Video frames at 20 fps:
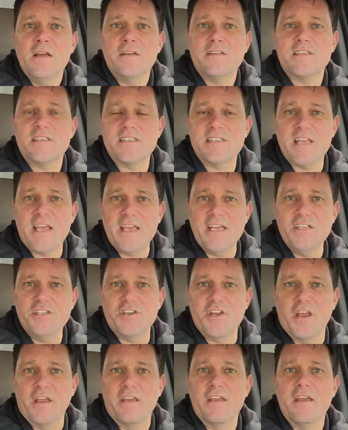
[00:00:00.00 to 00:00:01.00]

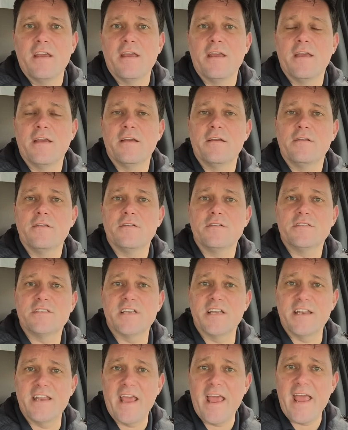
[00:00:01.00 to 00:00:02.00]
Staging
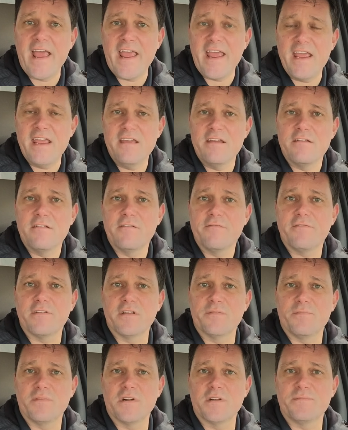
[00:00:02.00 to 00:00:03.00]
today, for
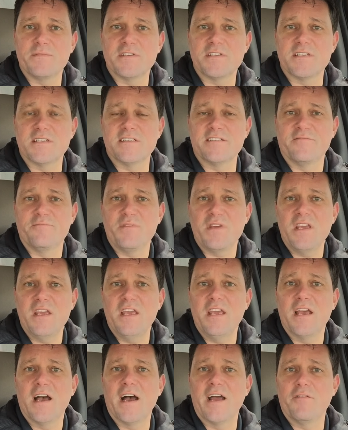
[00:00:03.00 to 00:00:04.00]
the purposes of
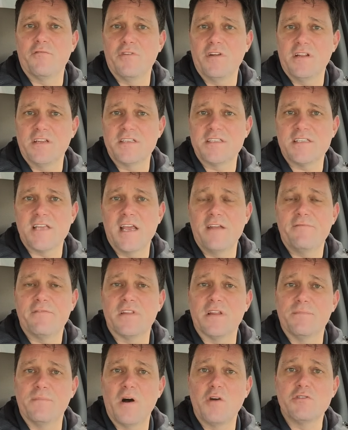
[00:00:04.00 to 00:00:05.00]
PEI real estate,
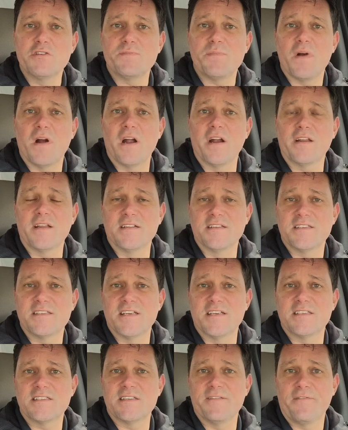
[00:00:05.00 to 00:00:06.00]
for the most part
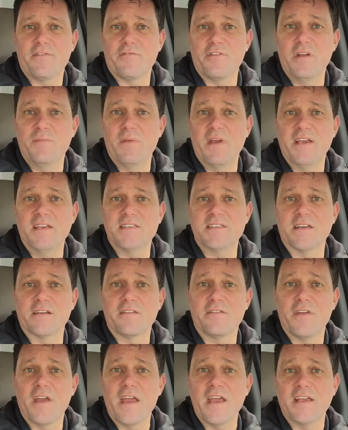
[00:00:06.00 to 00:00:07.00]
consists of three basic
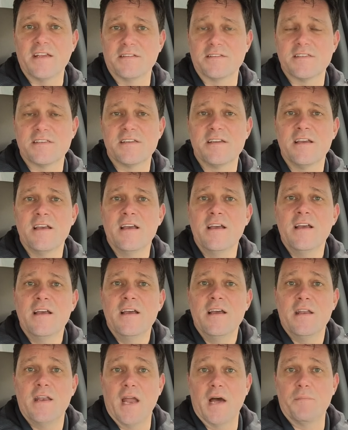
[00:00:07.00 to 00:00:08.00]
things.
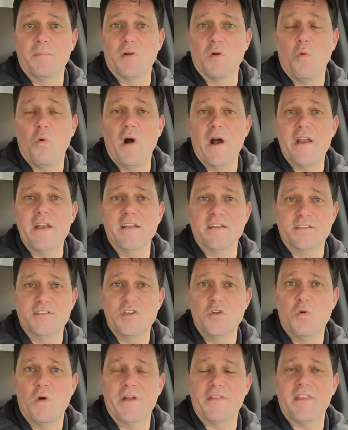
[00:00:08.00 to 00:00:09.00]
Number one is
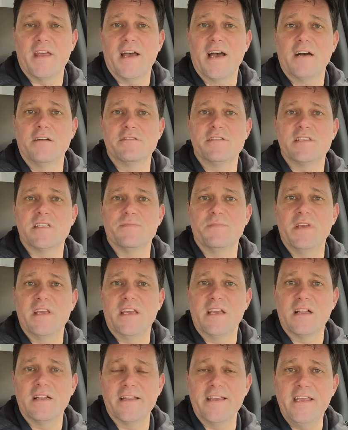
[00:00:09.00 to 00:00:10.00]
you want the house to be
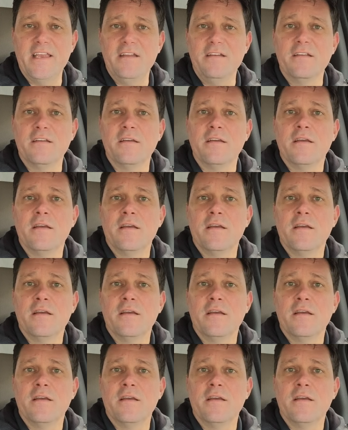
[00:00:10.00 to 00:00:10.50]
clean.